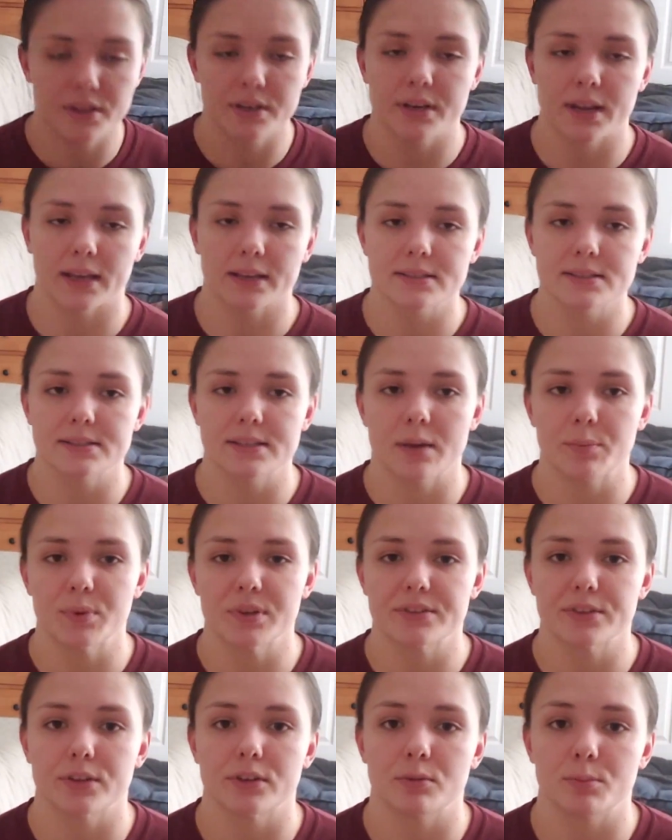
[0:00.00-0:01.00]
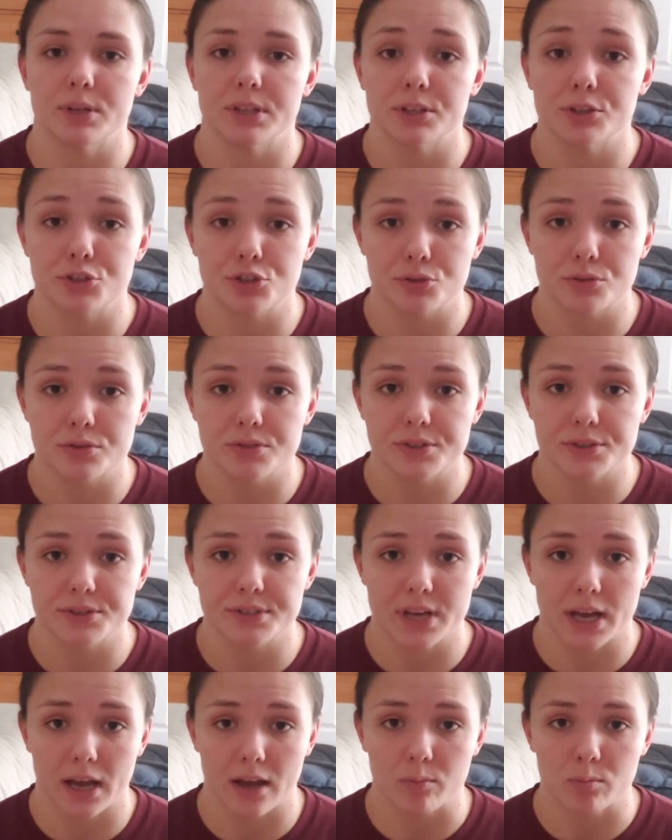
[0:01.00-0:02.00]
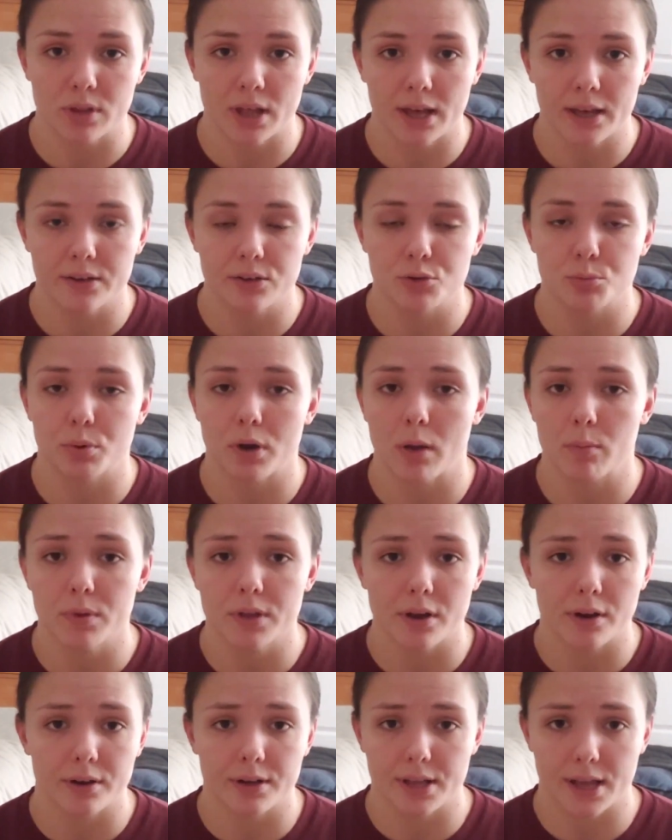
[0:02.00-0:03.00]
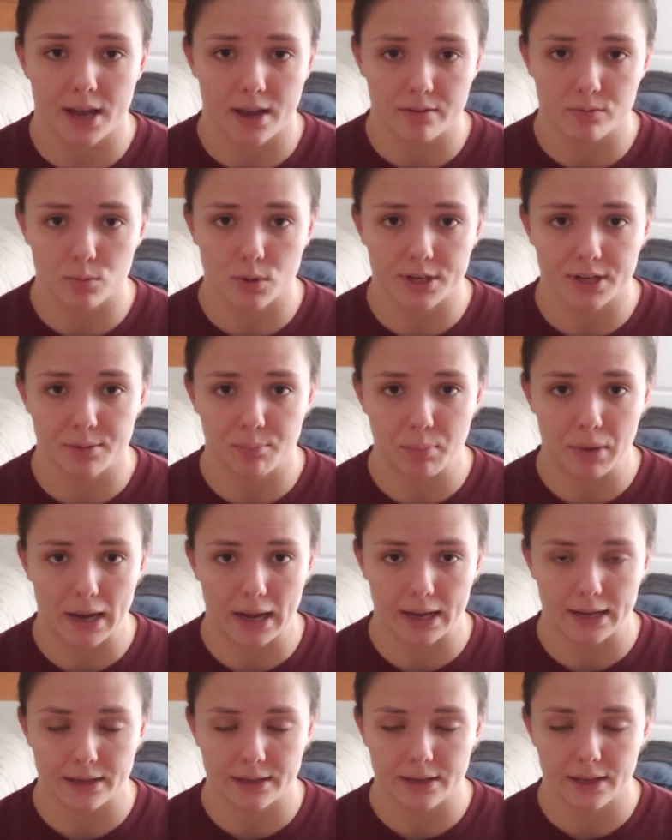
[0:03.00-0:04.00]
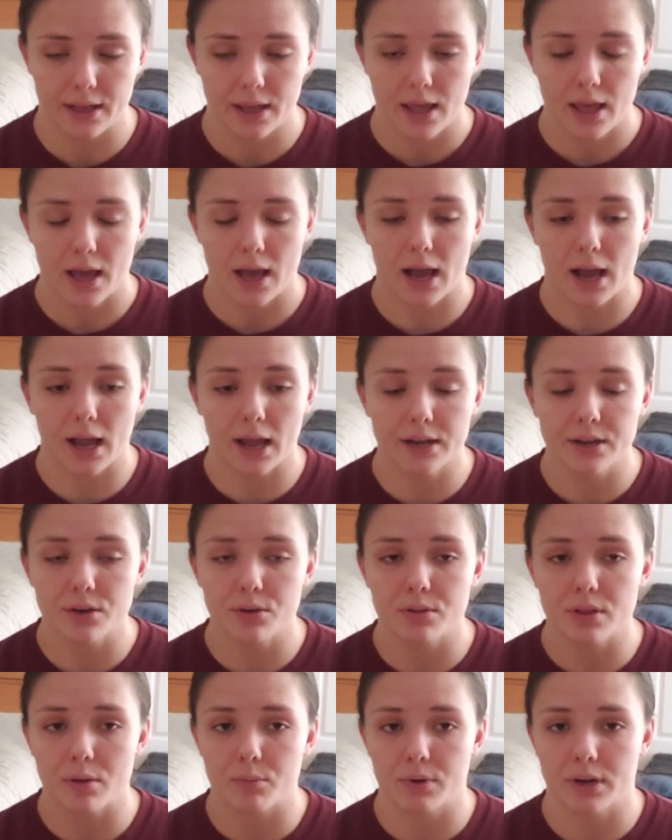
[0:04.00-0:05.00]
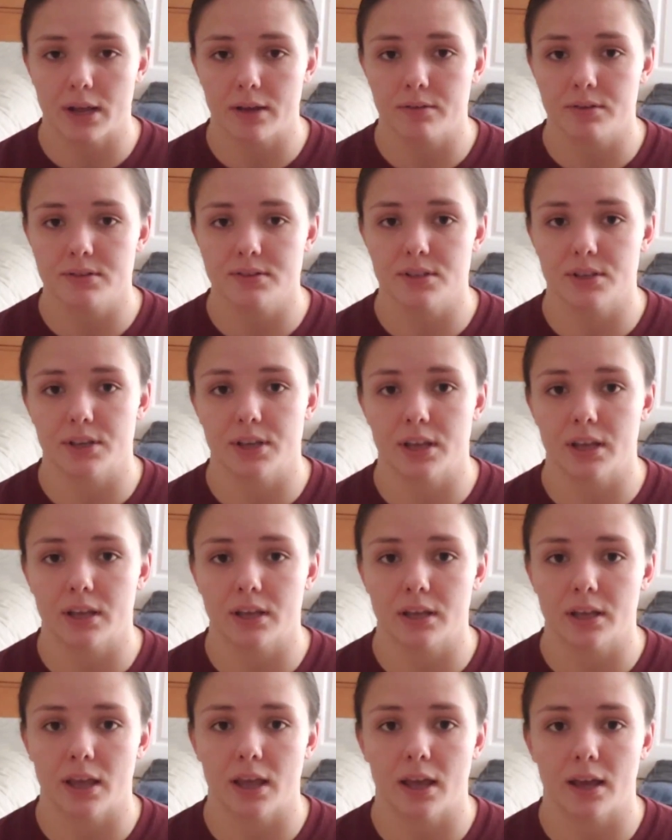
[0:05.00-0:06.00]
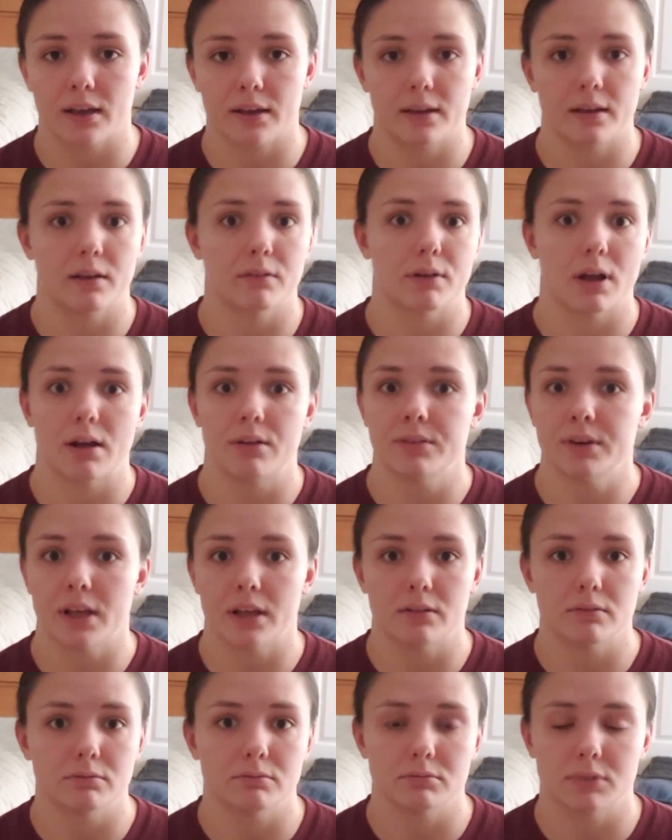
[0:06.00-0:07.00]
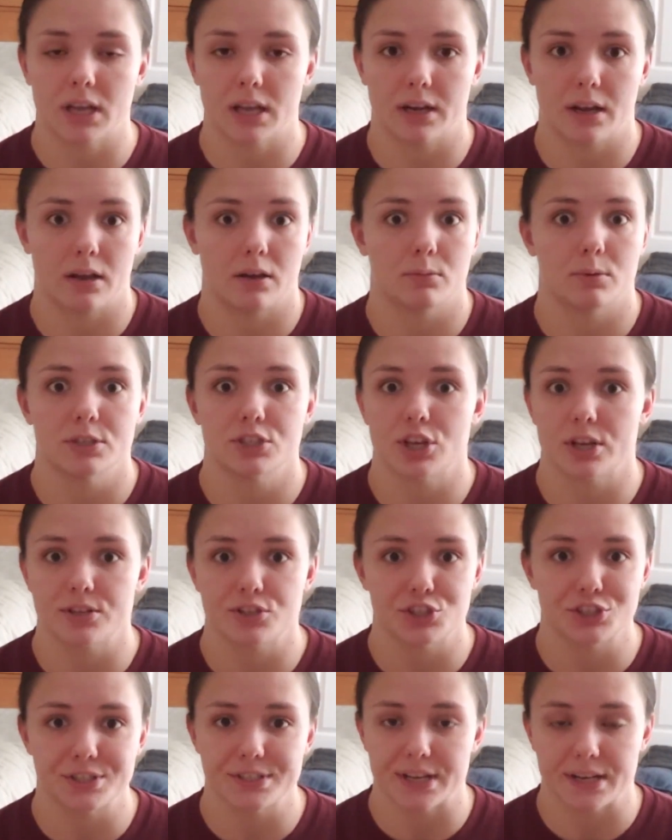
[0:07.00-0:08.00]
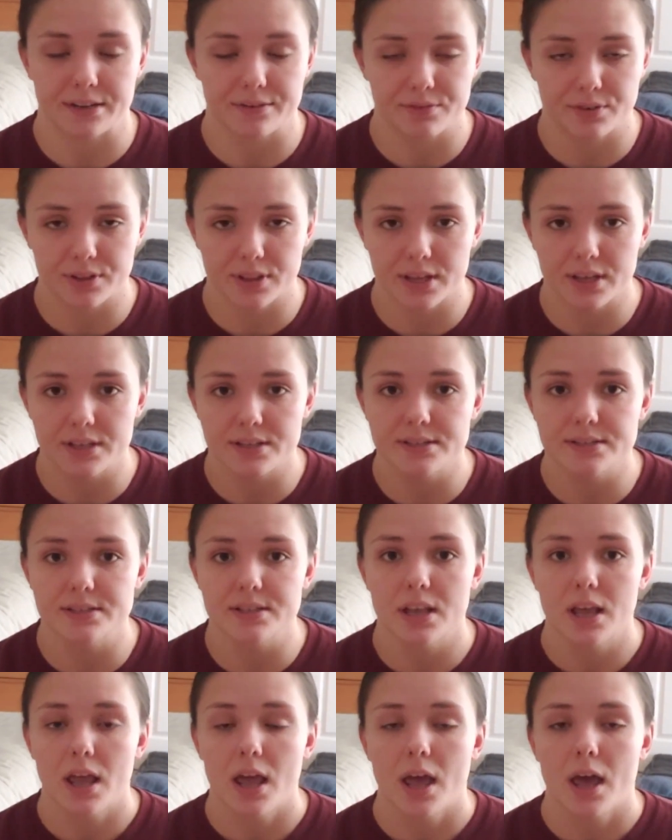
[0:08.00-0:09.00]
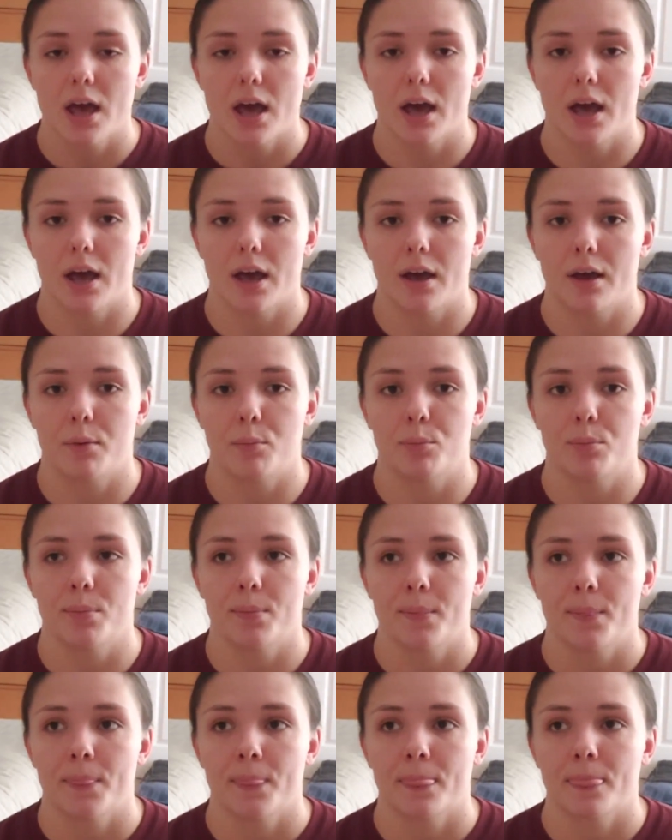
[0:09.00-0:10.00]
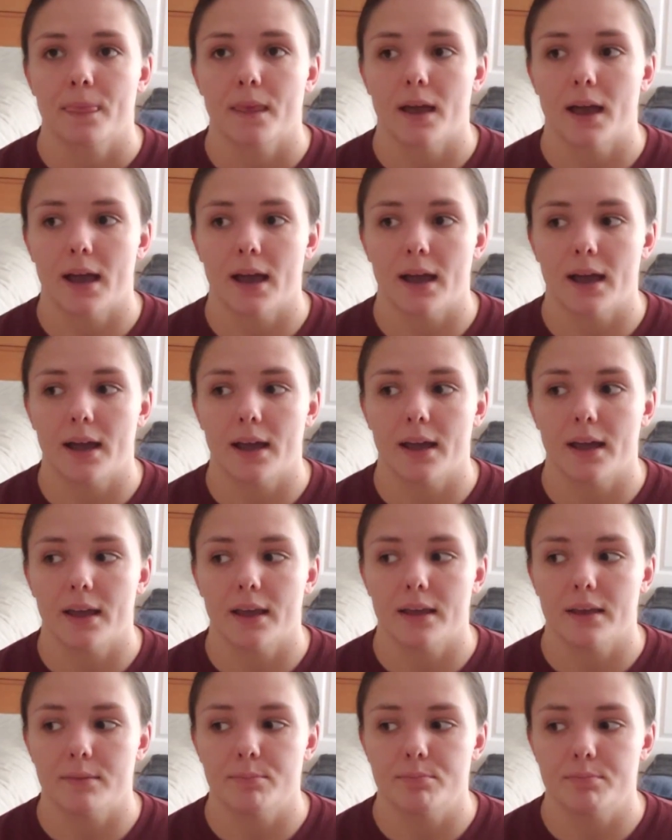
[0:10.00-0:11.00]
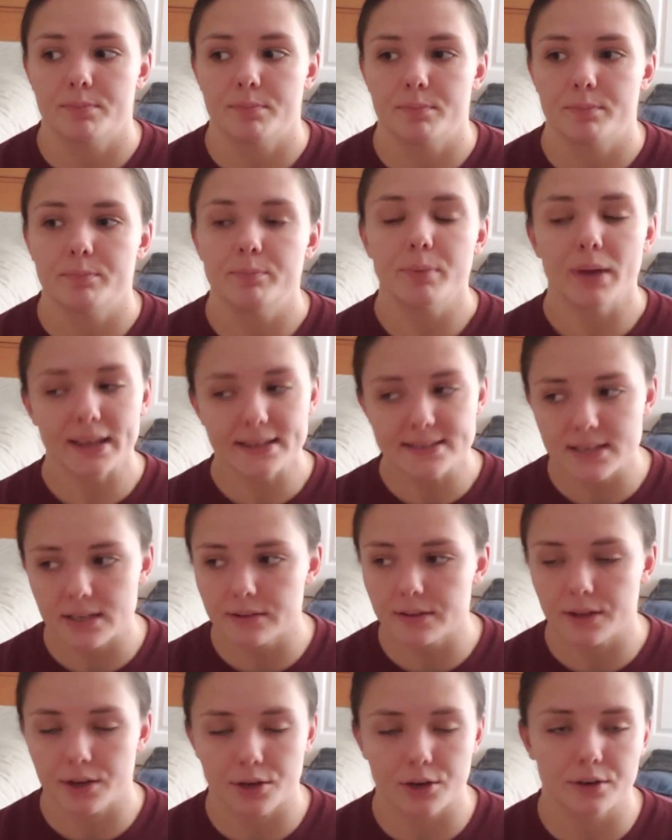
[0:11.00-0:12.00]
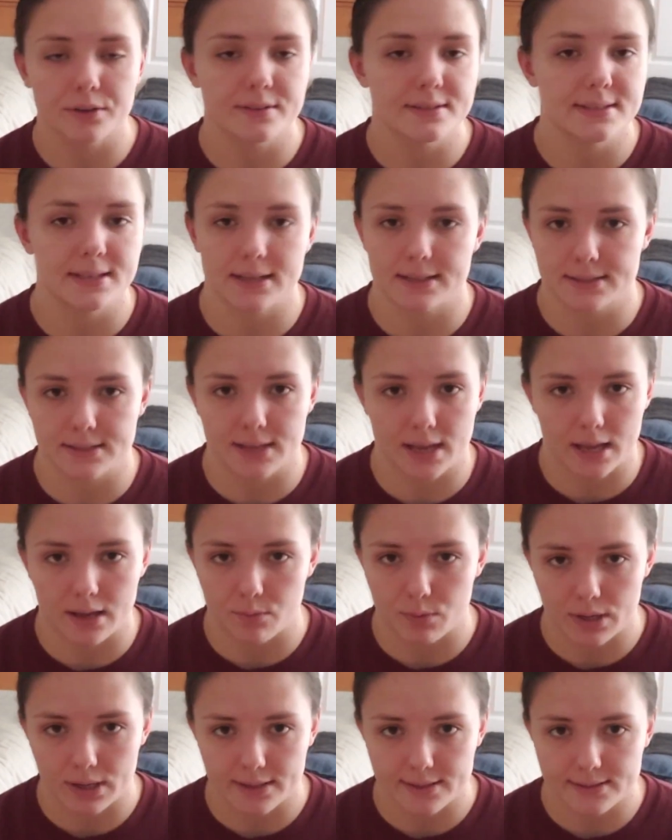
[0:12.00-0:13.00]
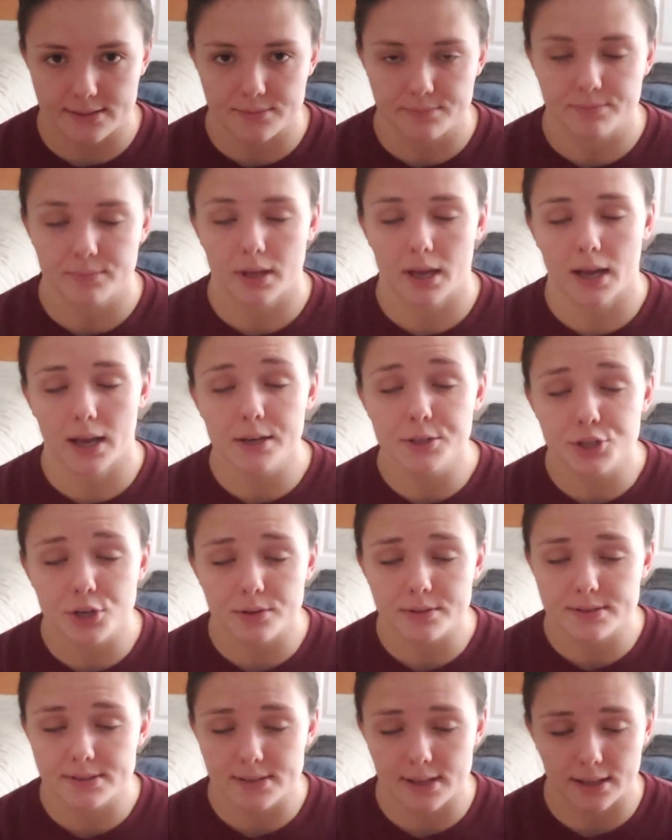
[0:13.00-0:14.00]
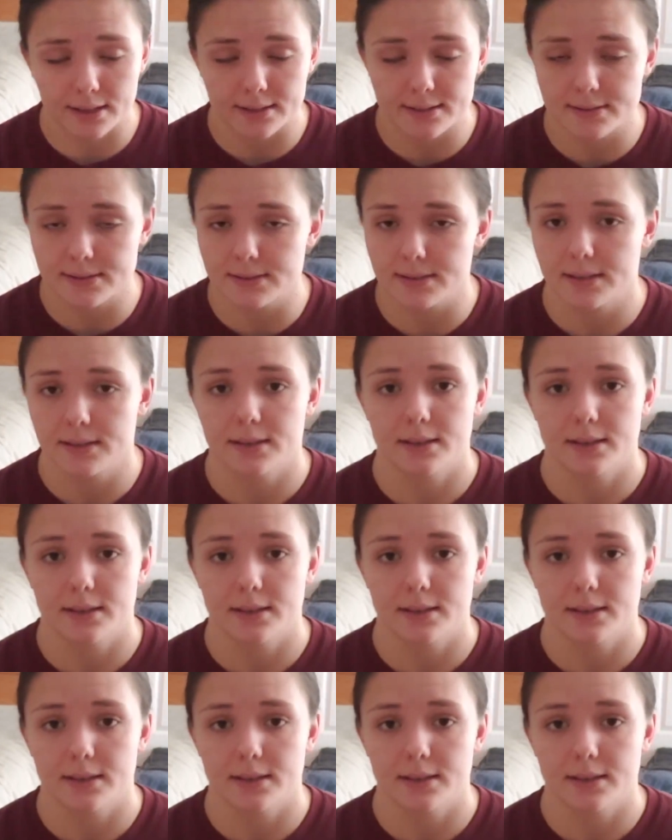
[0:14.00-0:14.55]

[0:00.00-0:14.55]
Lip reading: The next step is going to be to choose your timeline. You probably already have one in mind. I know that when I was looking around at kind of how much I should study for this, I basically heard 6 to 8 weeks. I chose 6